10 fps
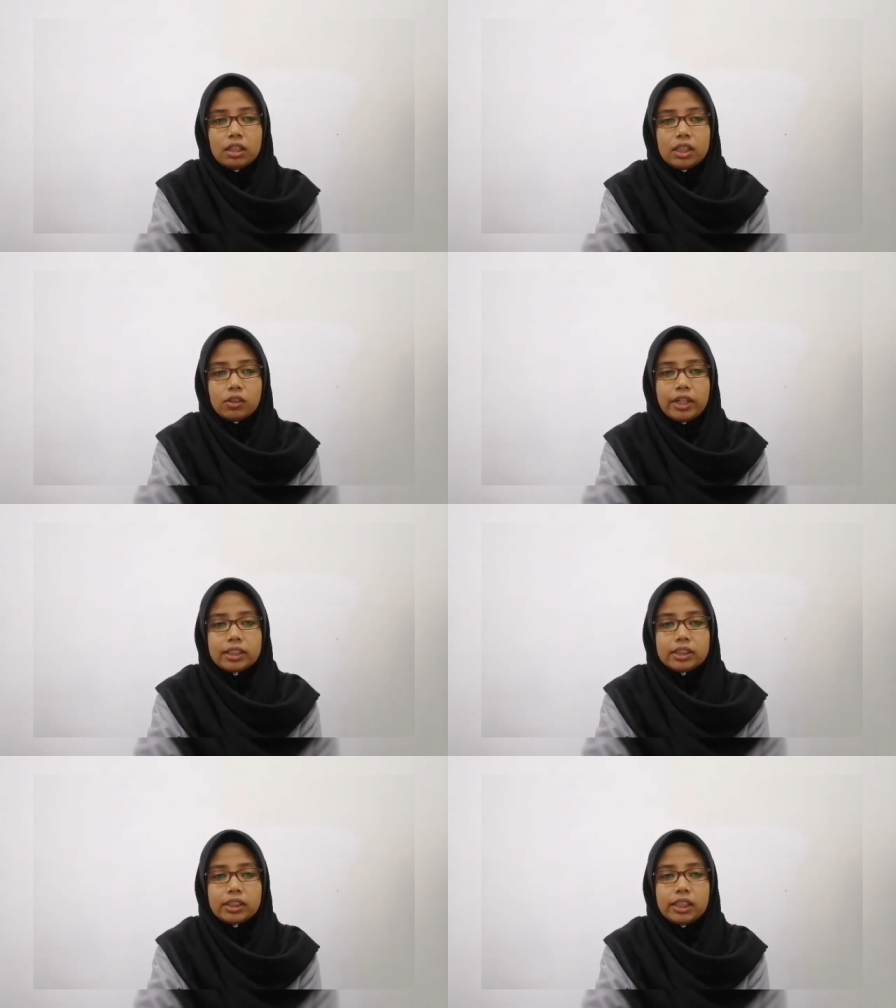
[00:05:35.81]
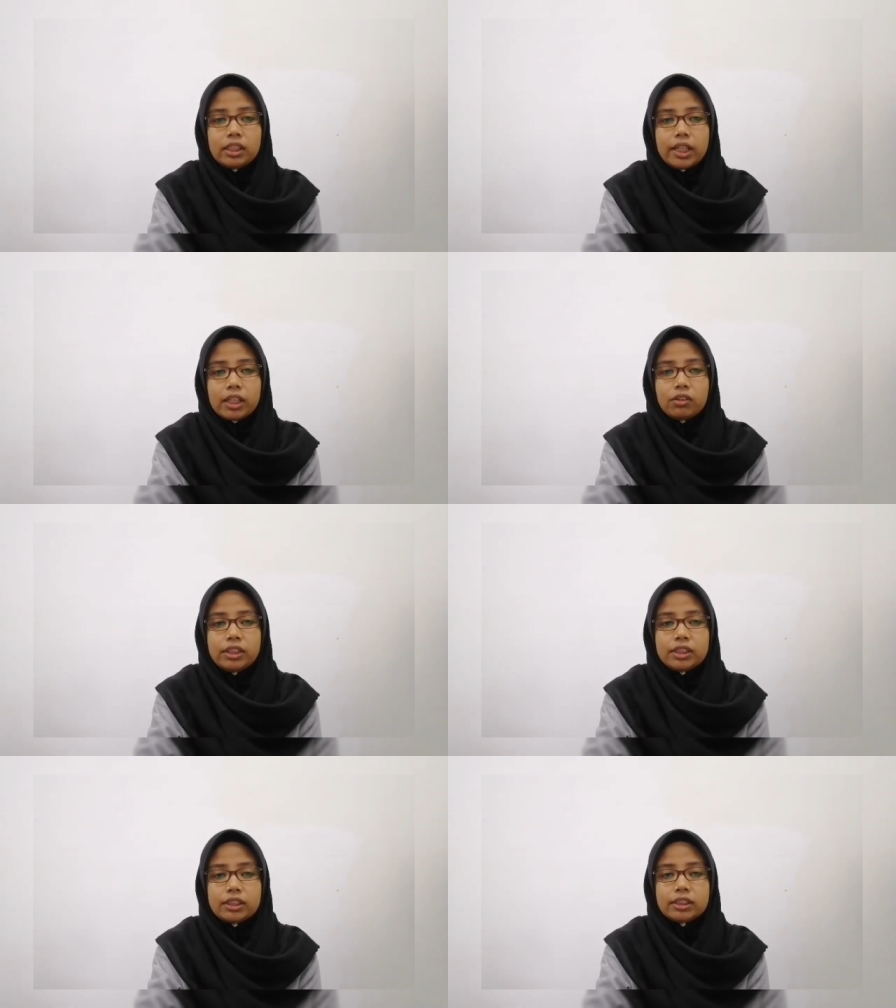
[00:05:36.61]
The condenser in air
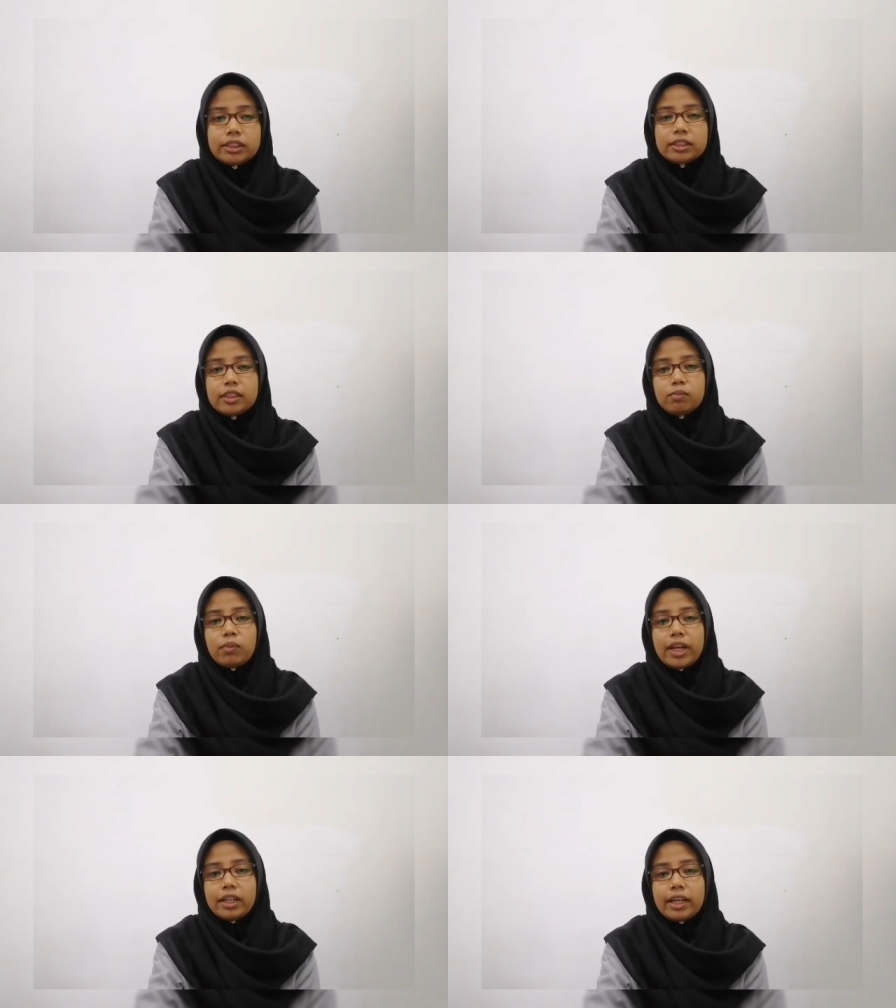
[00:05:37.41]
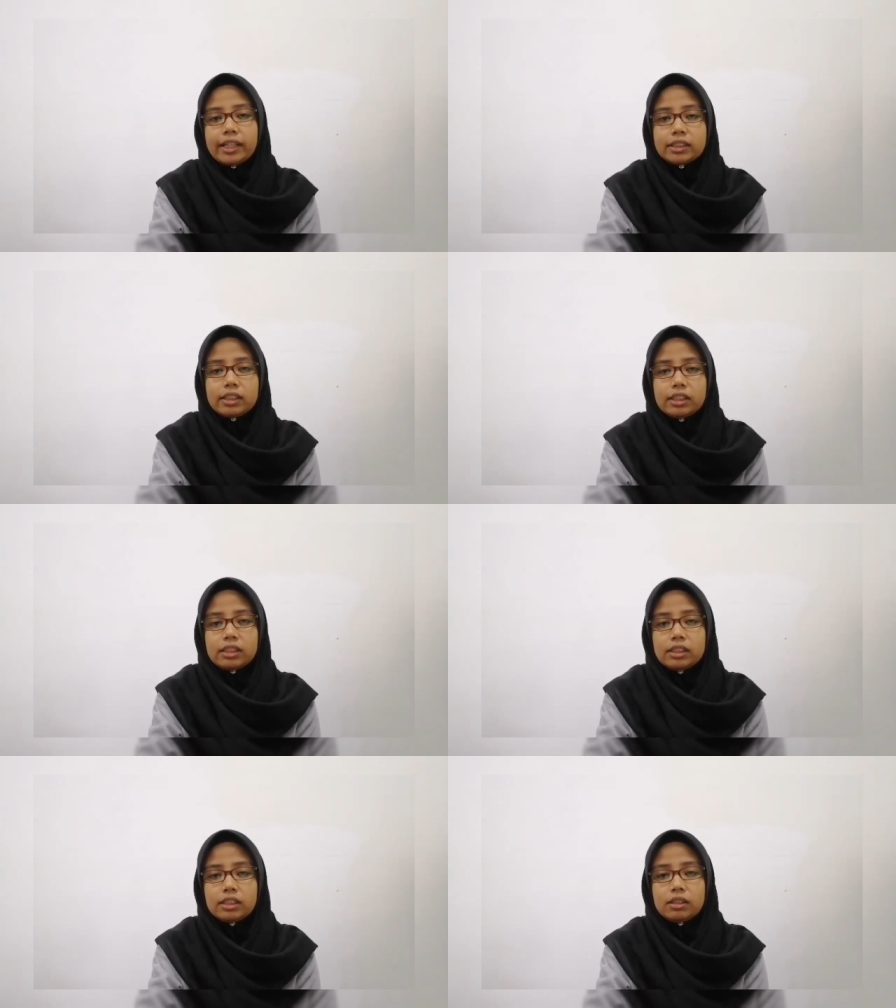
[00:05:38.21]
conditioner system act as
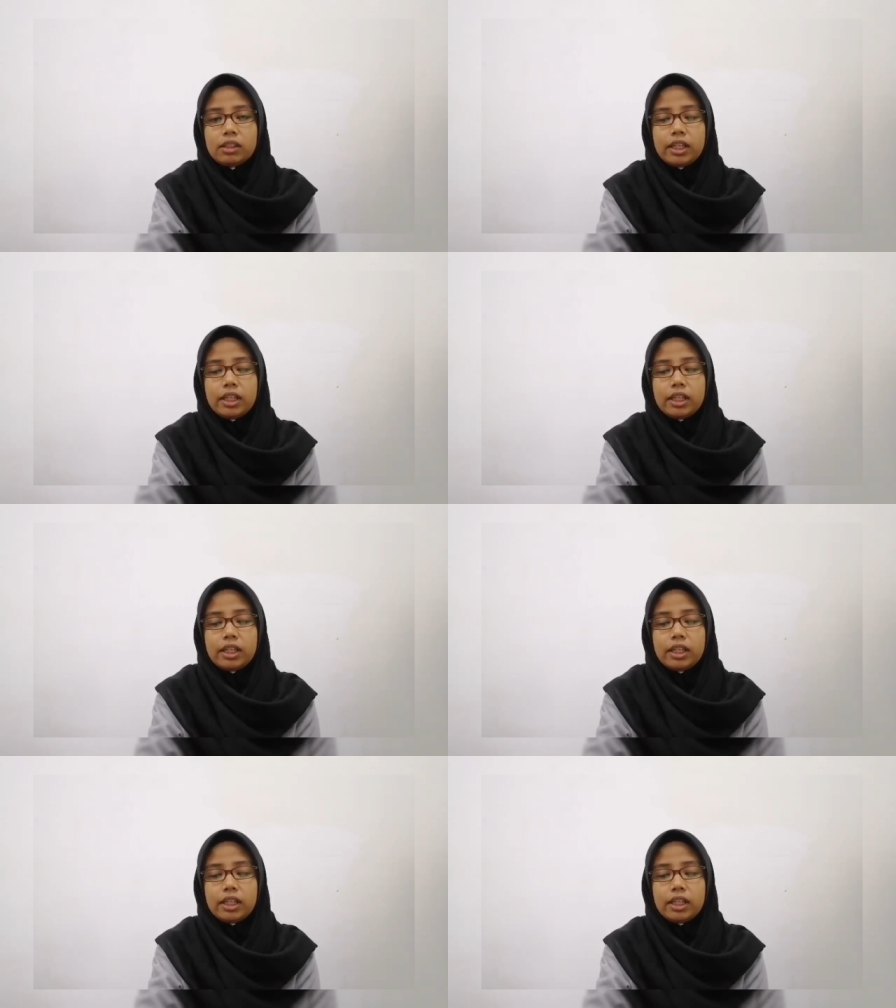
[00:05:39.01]
a